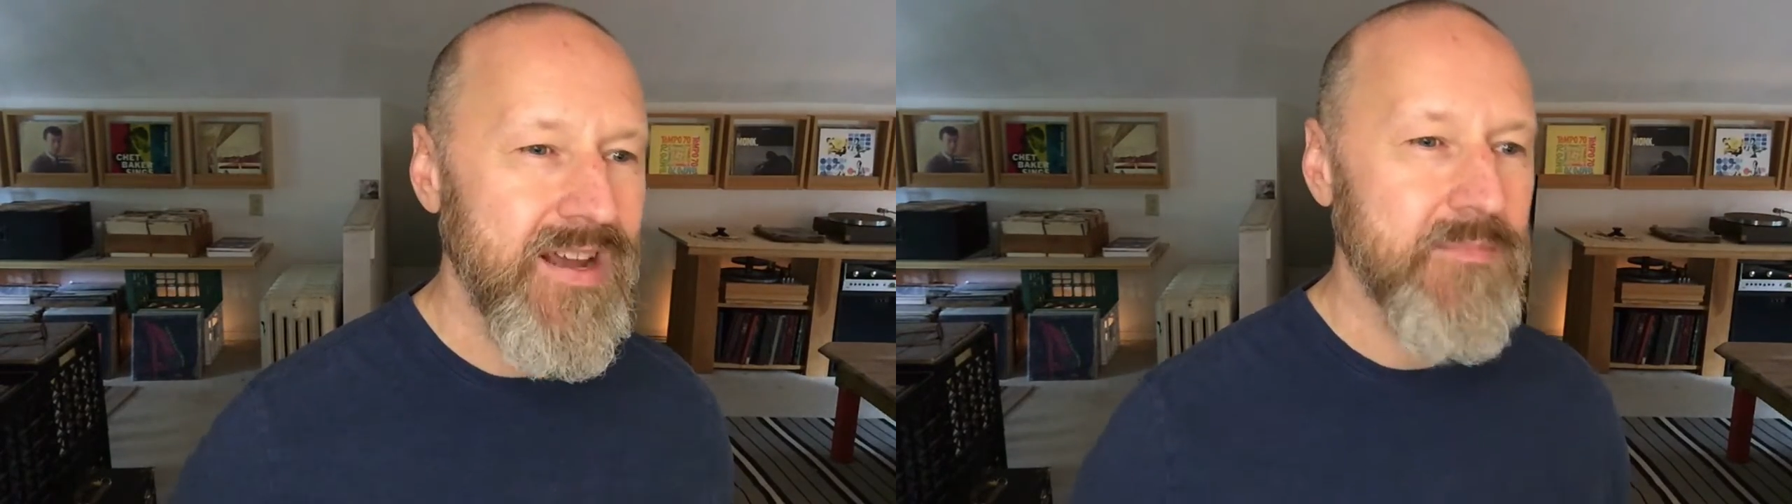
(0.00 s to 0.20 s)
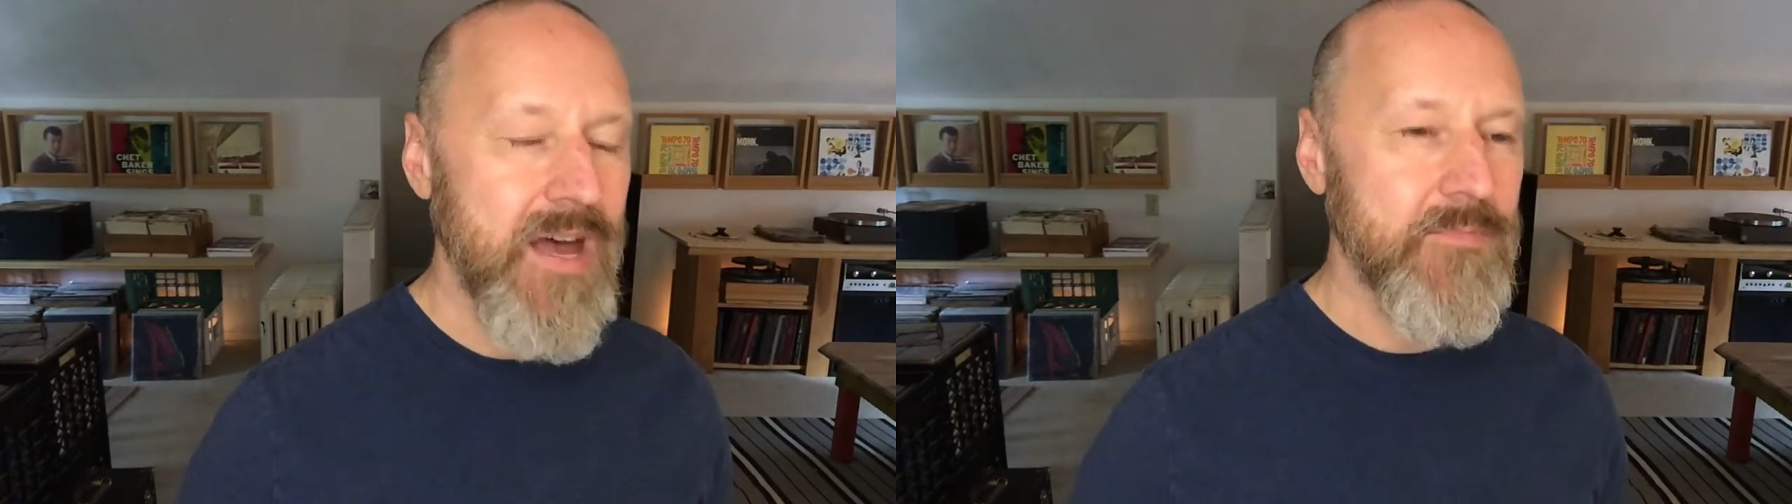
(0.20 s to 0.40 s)

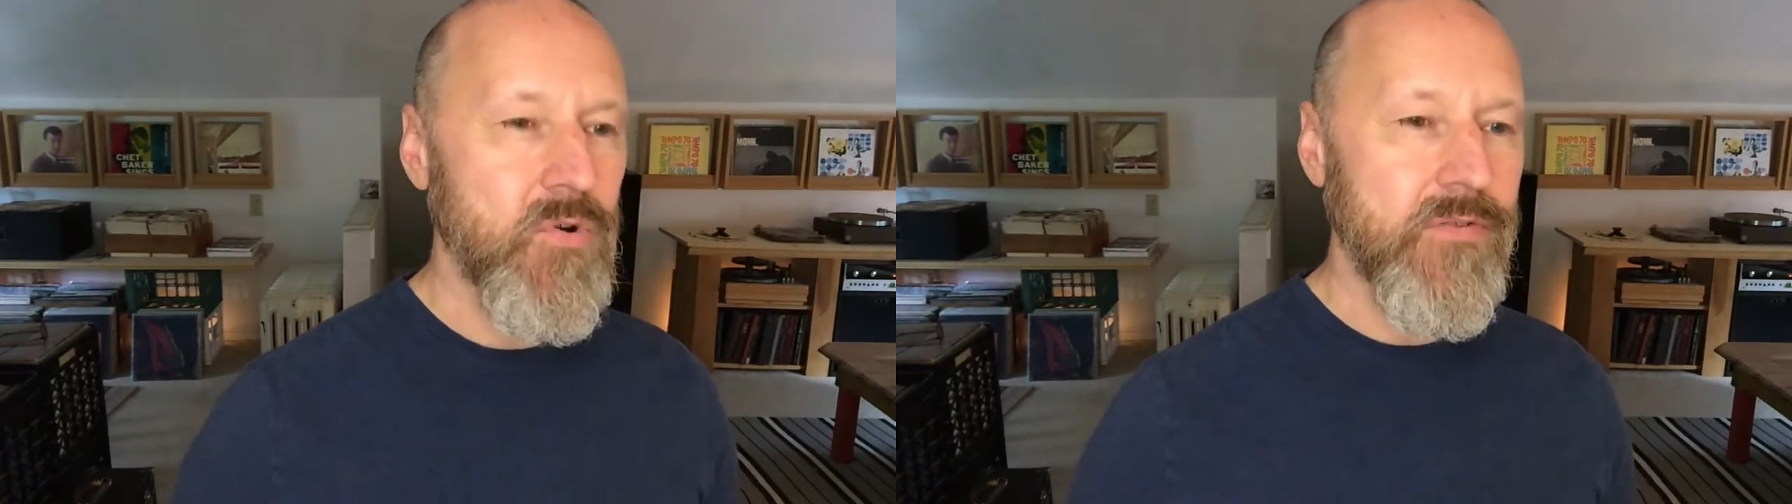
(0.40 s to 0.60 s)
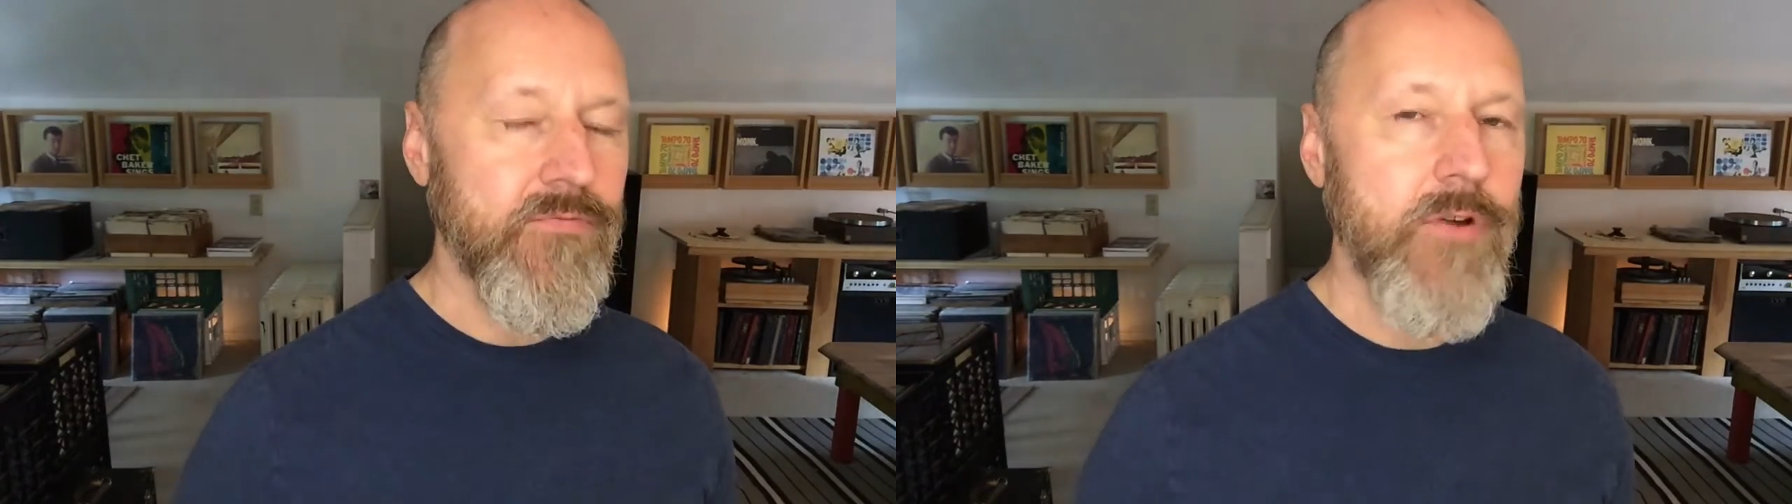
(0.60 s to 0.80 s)
I'm
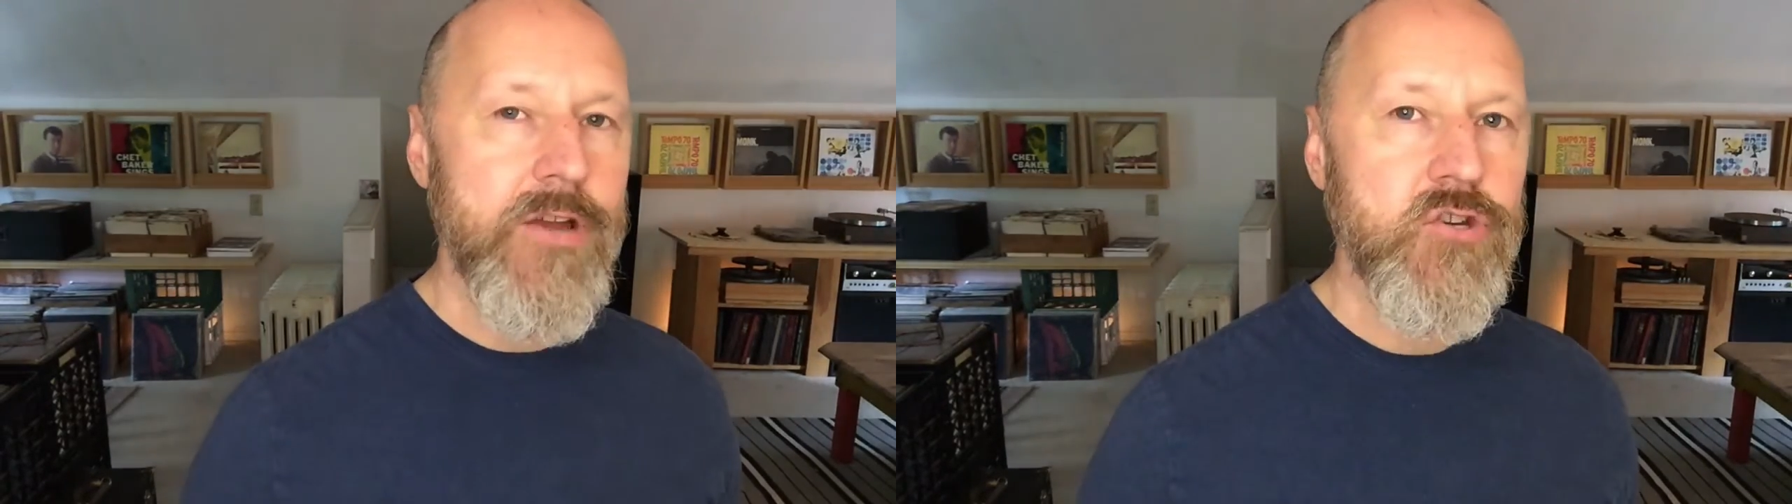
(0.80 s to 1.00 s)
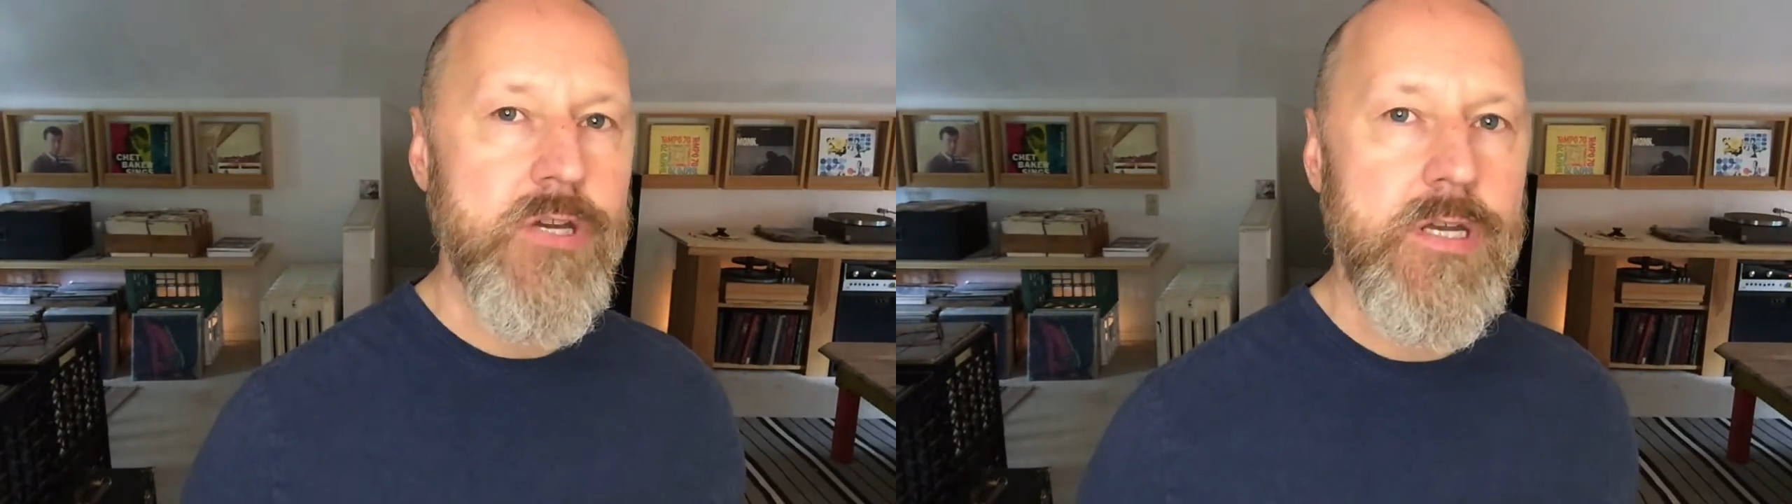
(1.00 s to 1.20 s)
more
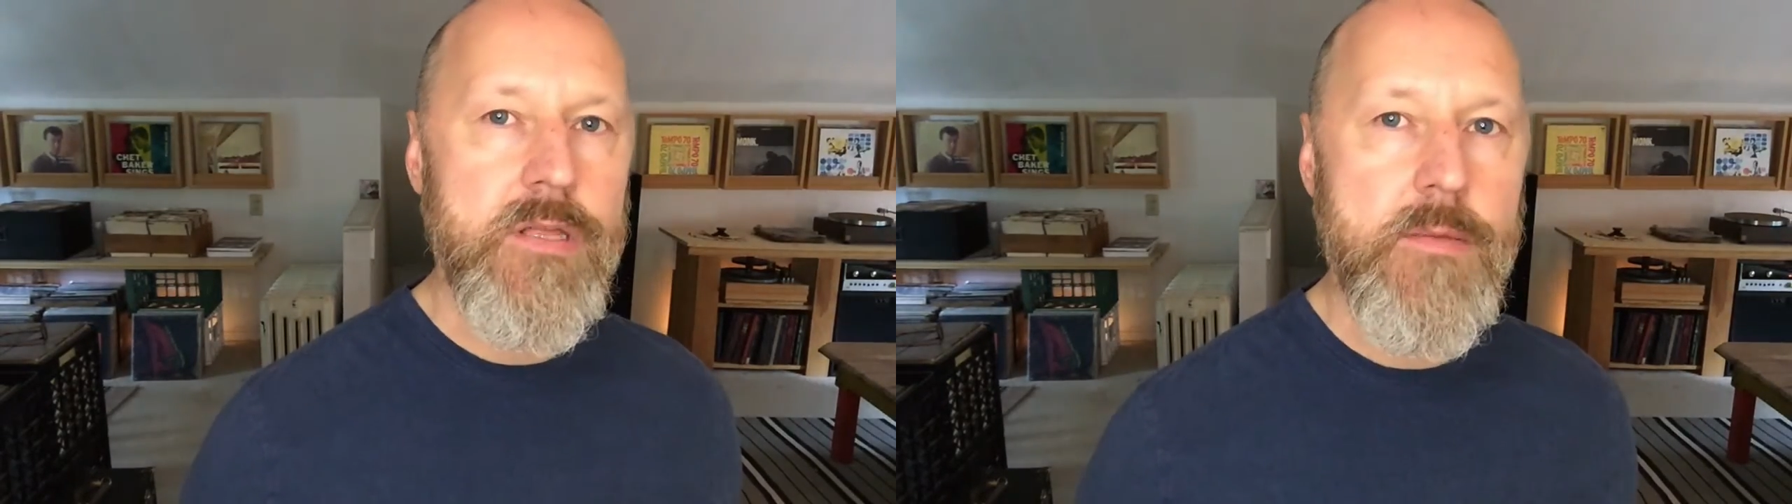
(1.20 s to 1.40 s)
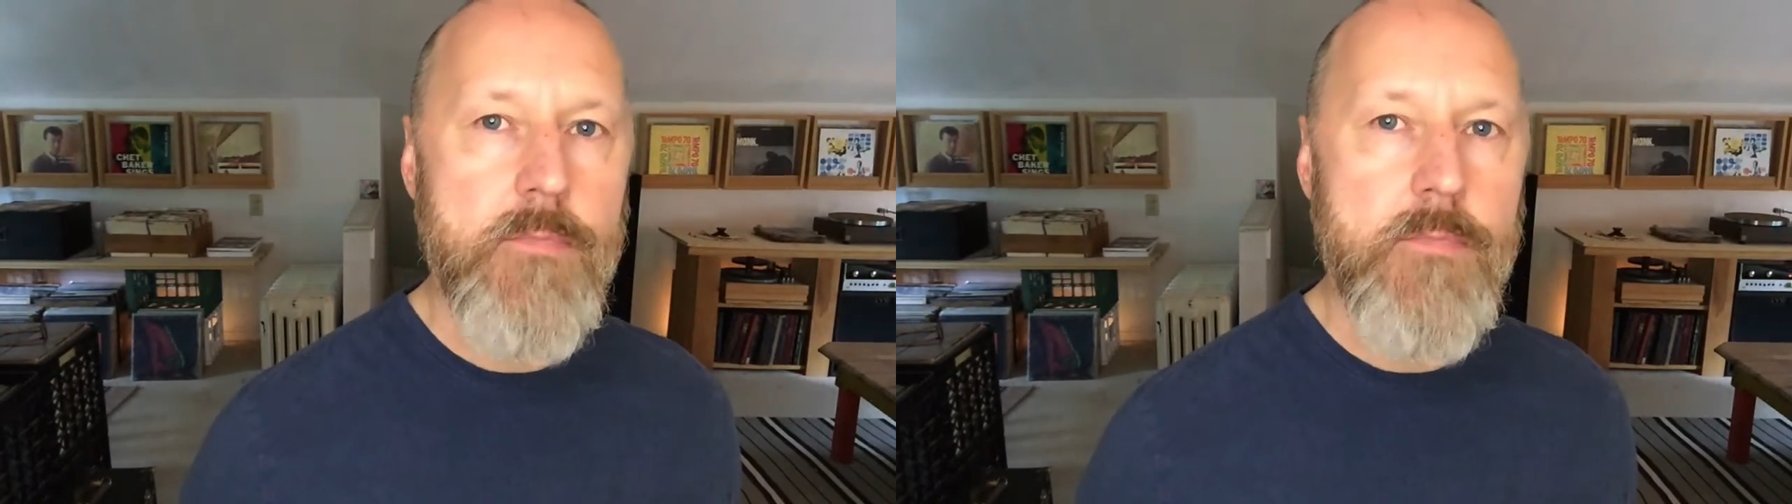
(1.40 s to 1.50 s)
fresh and in the